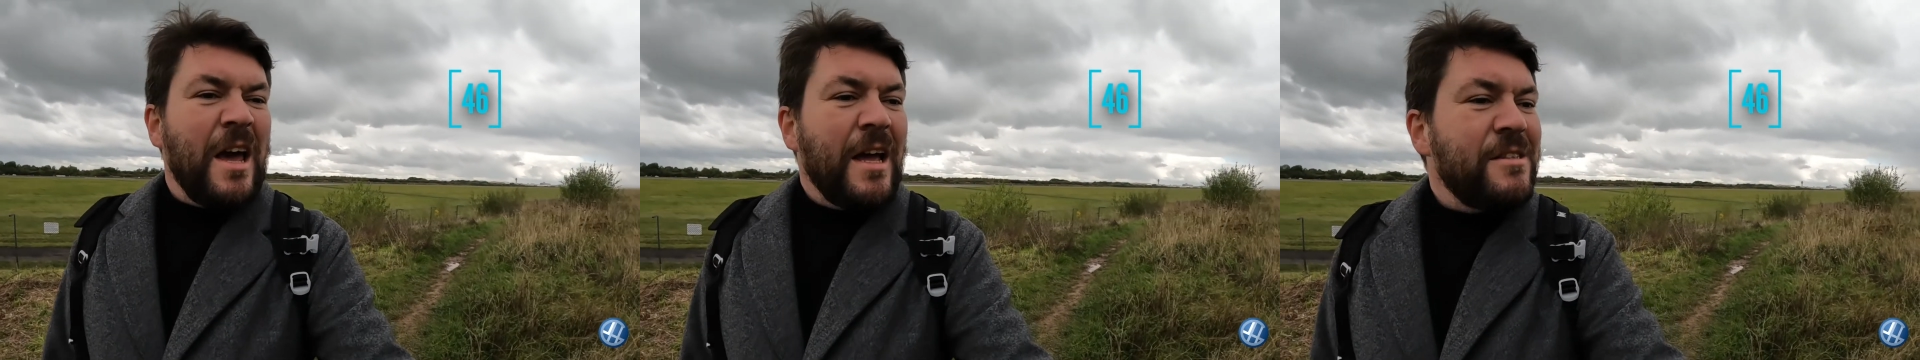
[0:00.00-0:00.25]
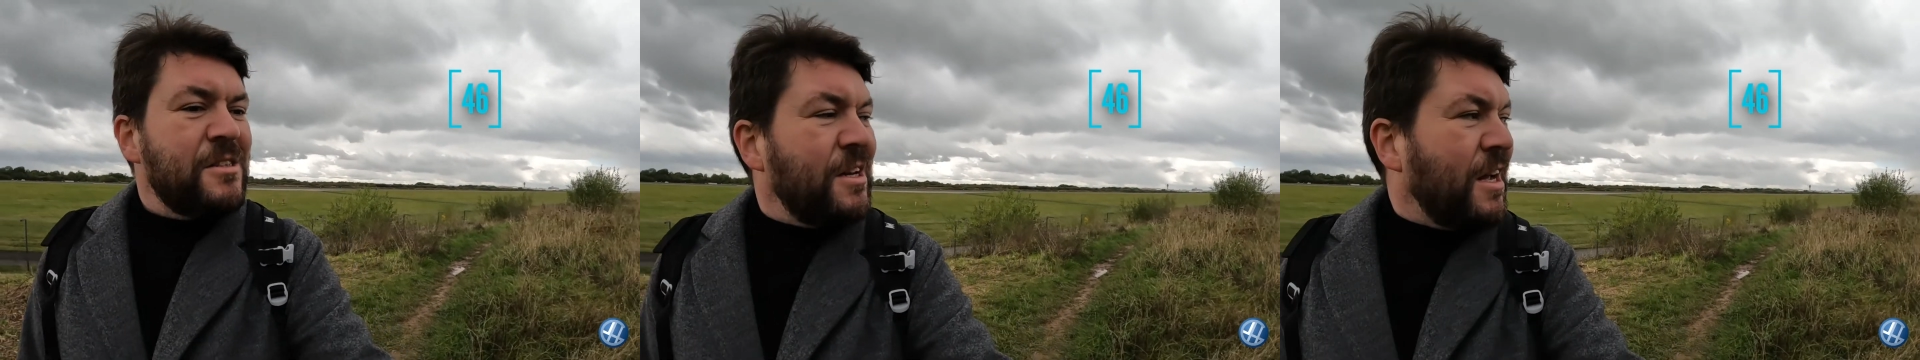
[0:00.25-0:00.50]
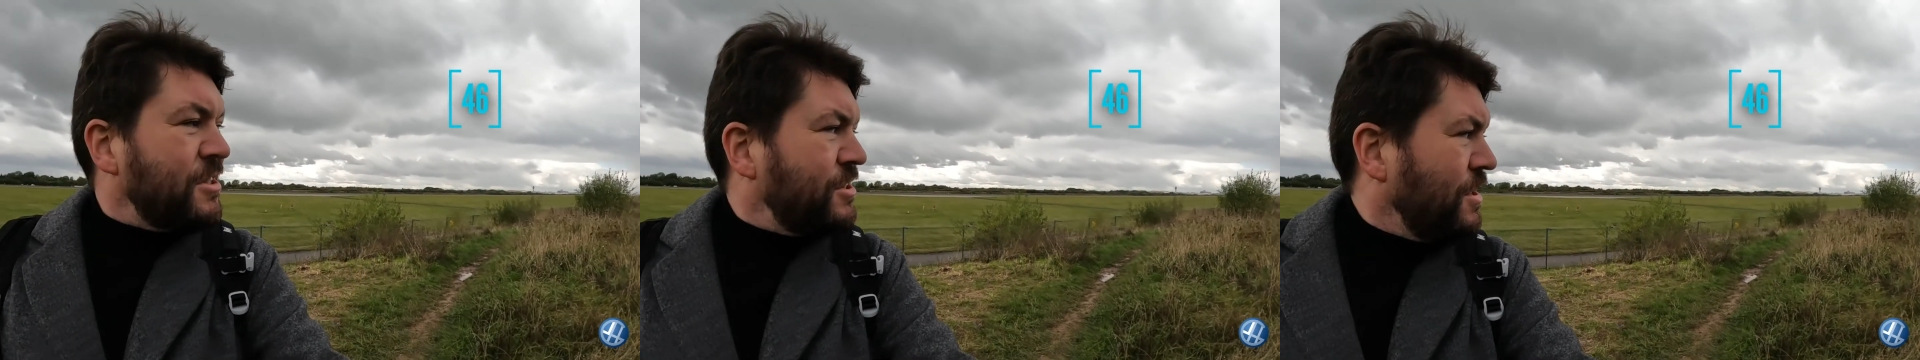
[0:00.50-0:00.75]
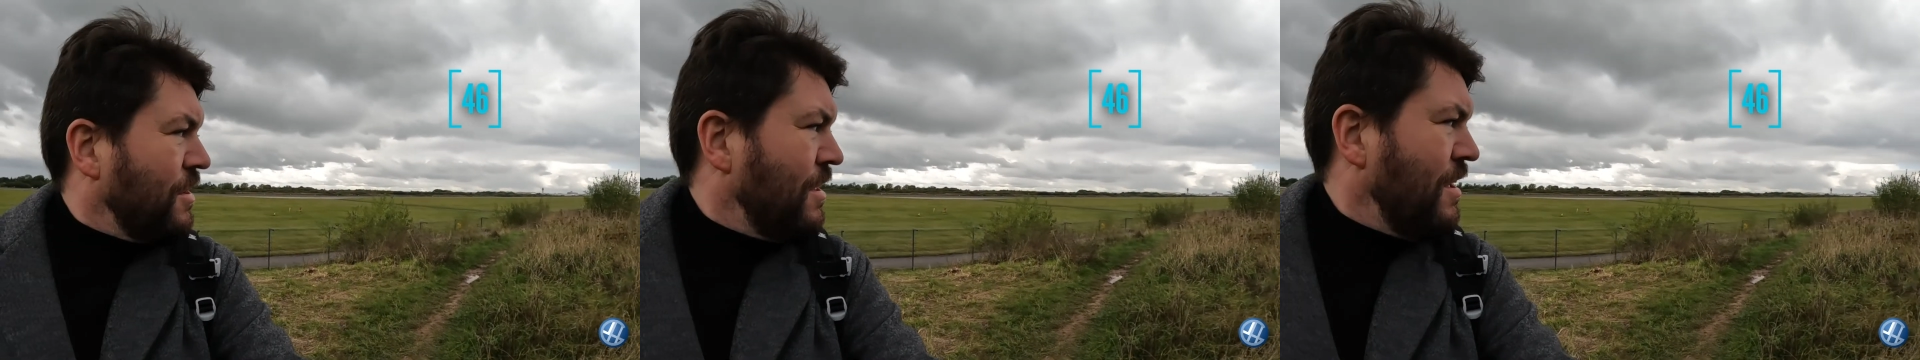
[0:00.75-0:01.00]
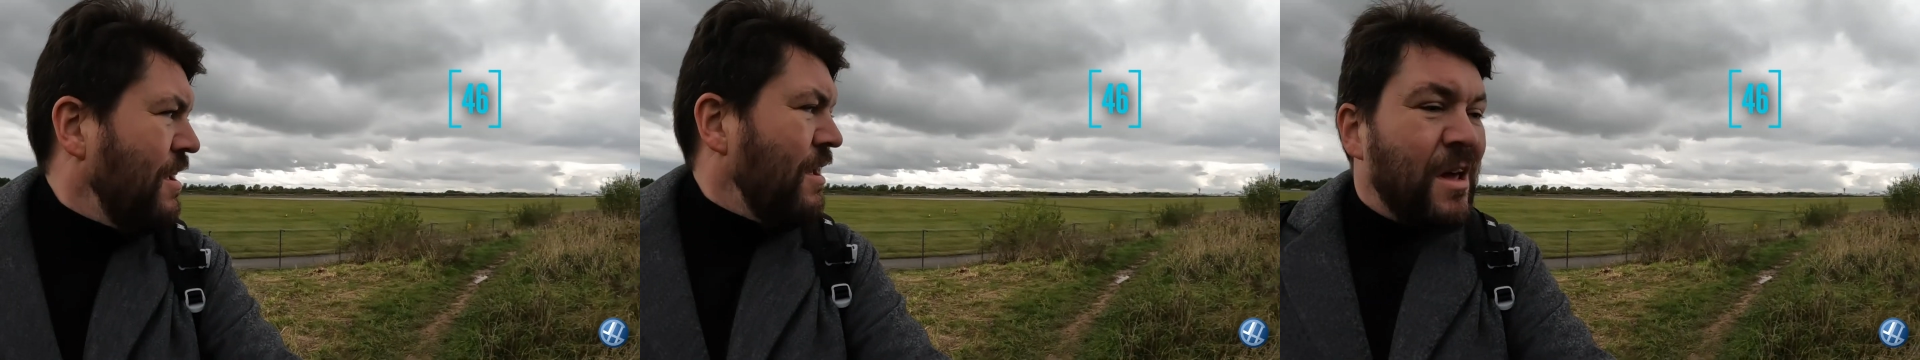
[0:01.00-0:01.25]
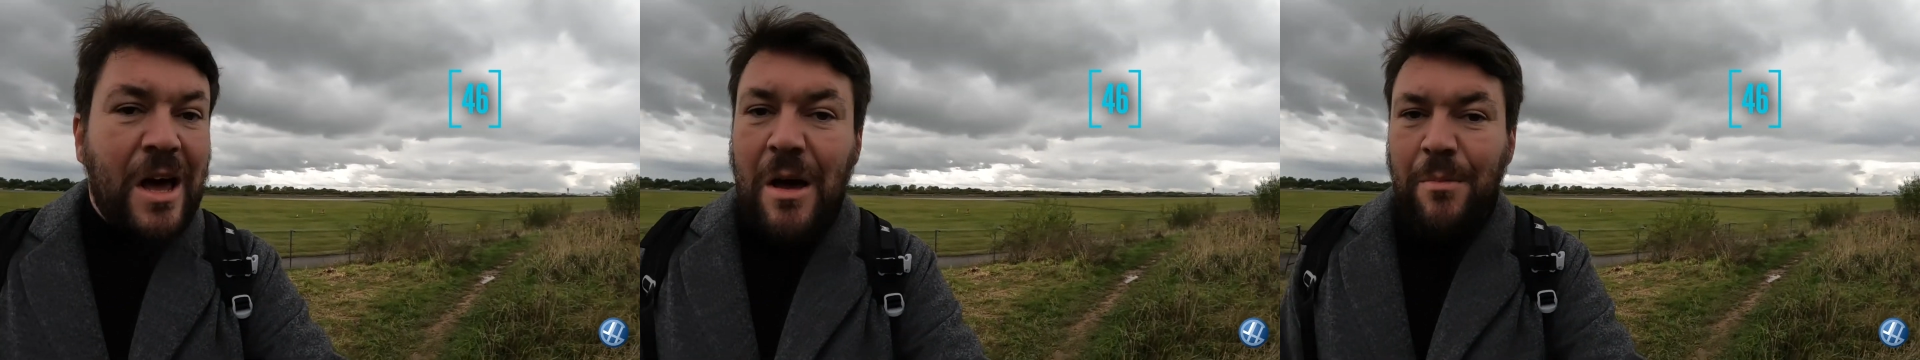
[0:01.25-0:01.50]
International
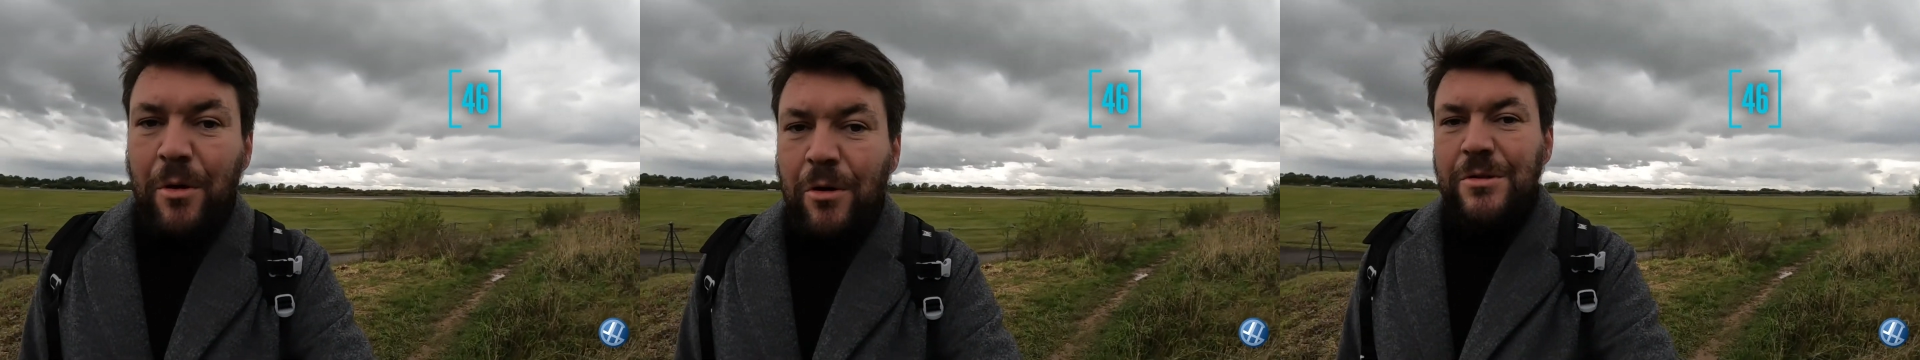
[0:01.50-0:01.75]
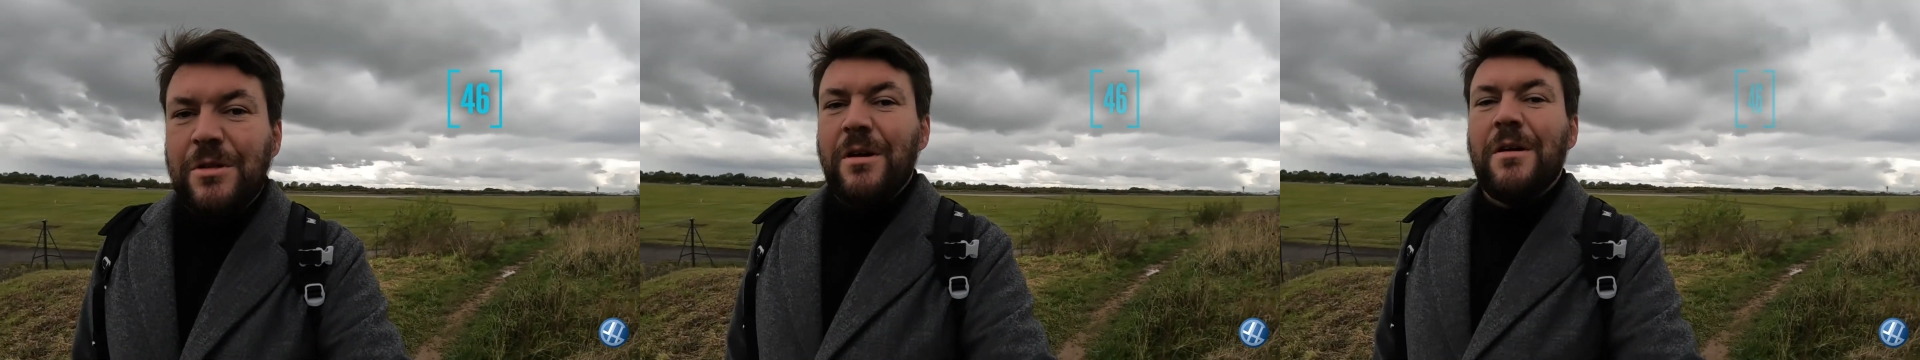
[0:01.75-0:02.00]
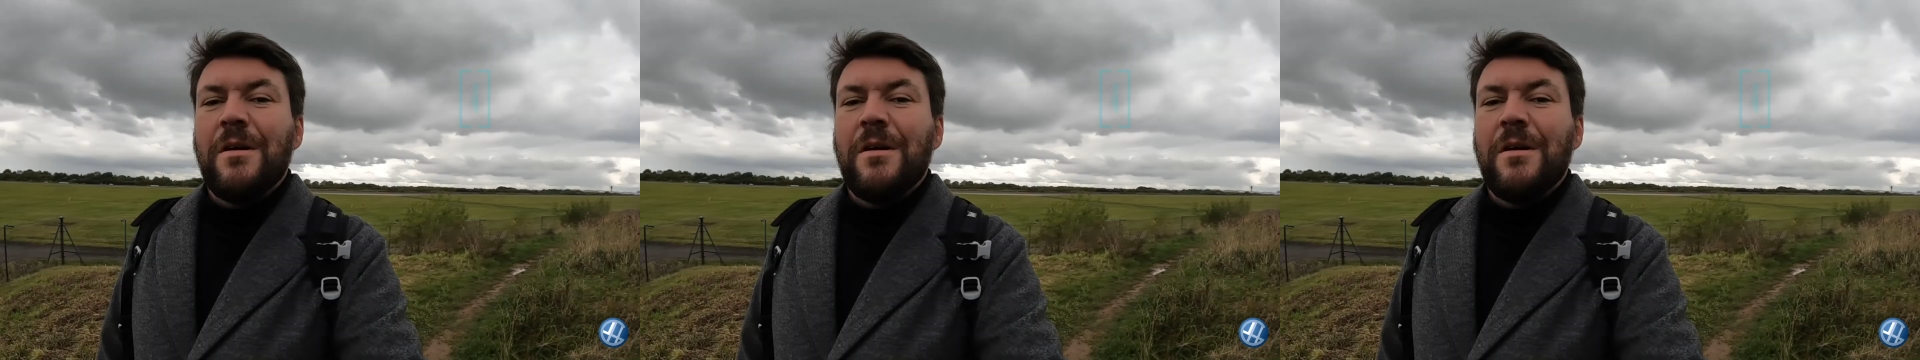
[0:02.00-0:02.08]
Airport.